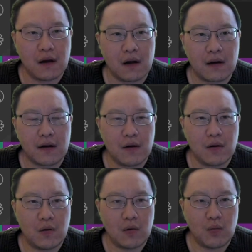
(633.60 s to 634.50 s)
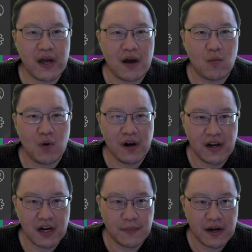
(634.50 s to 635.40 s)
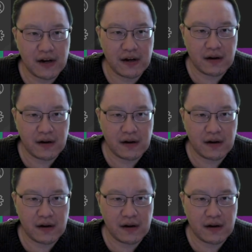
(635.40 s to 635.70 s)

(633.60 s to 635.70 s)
So we have one database